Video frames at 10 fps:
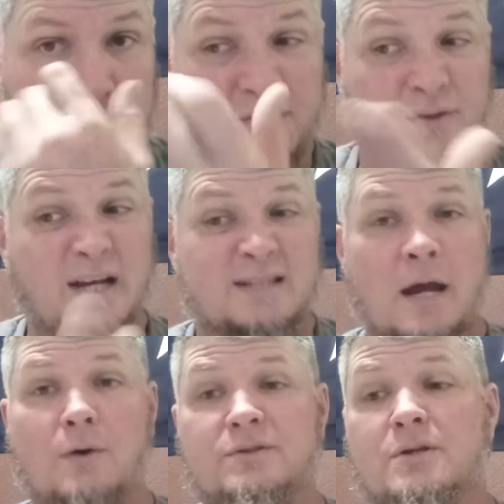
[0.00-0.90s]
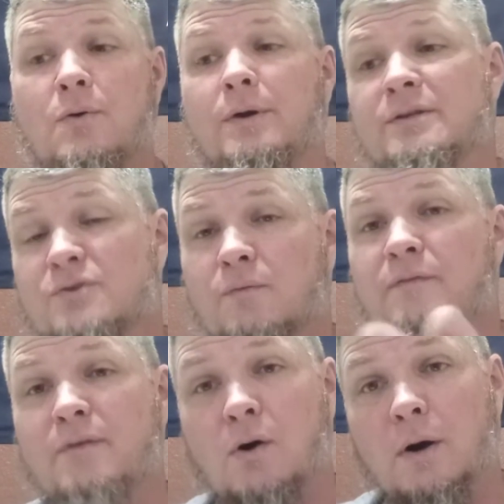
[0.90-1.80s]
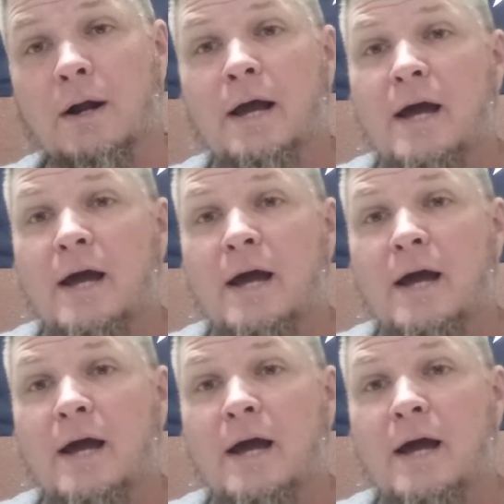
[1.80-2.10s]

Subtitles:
So that's how it's going so far.